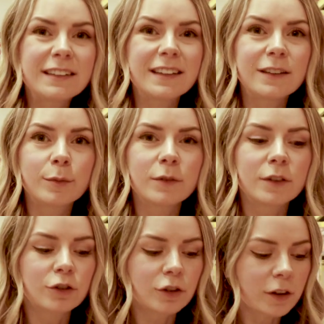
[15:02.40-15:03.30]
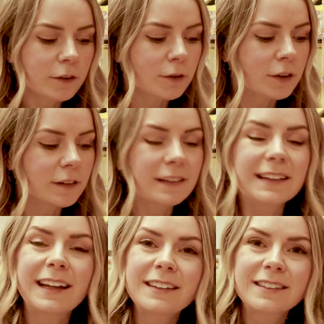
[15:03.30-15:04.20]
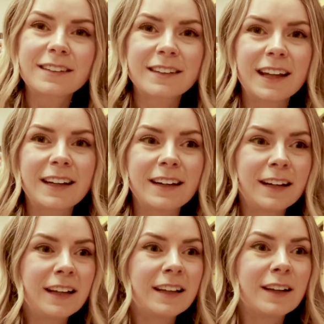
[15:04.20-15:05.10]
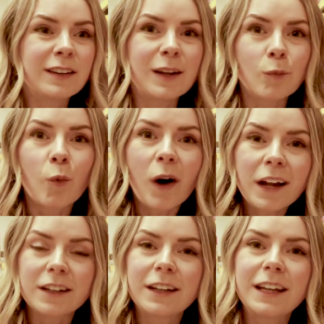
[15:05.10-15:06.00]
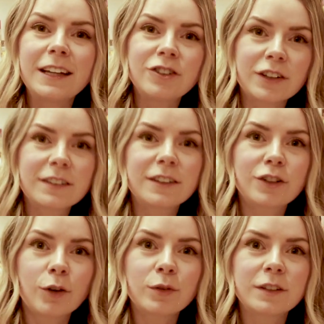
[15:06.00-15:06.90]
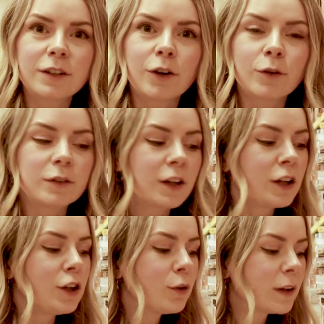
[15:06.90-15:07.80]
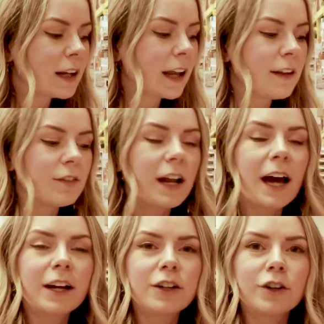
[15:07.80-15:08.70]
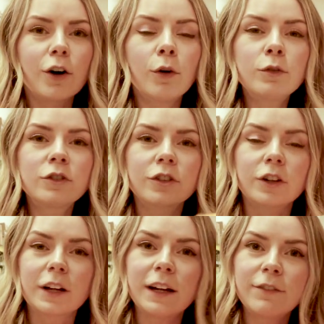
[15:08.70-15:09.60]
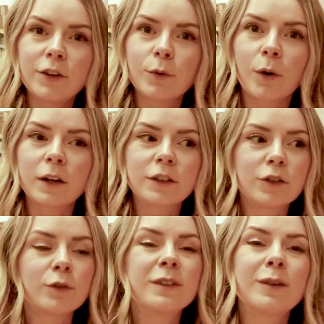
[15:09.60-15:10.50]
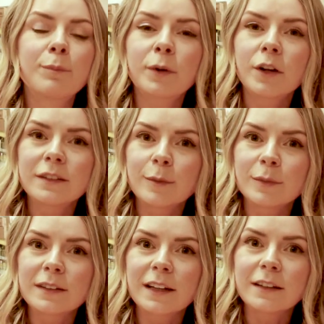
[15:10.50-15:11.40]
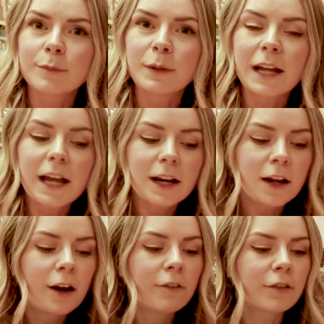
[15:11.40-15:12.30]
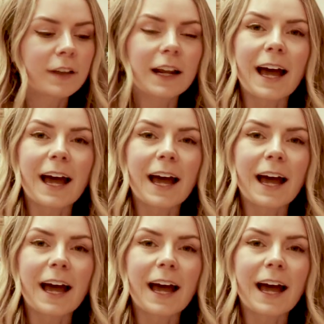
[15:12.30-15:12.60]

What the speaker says: teaspoons of sugar versus less than 1 in just the toasted O's. You can even add in your own sugar if you wanted to. Put on some sliced banana for that